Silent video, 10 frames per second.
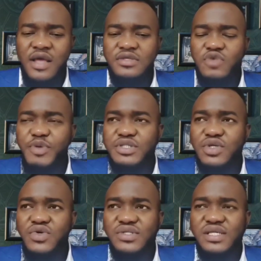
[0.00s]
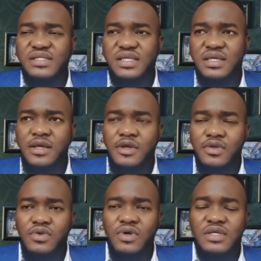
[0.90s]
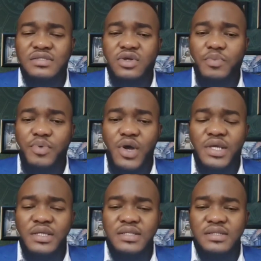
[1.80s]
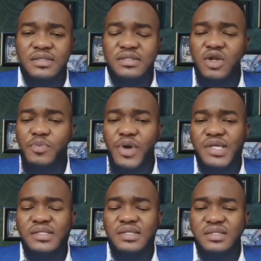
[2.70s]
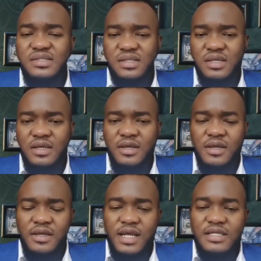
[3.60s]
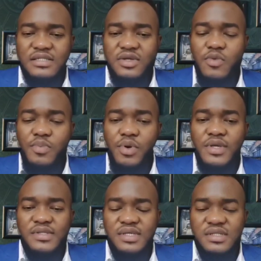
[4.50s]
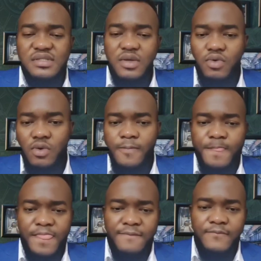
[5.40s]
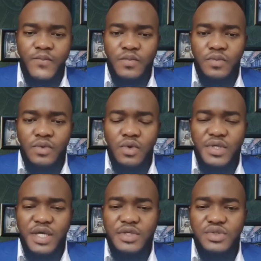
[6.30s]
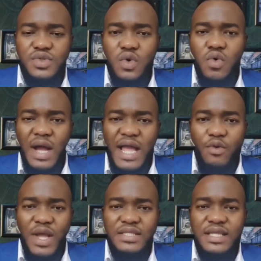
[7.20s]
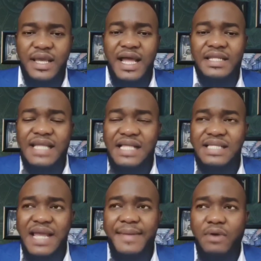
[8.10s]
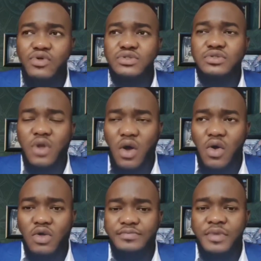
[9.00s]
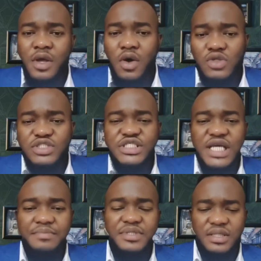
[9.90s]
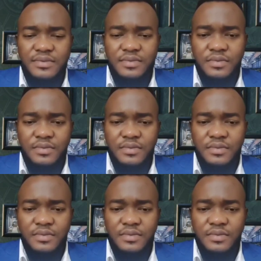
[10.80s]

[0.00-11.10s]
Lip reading: 0.060, no 0.60, that is 0.60. Okay, so I went there, and that time I was long on GMT.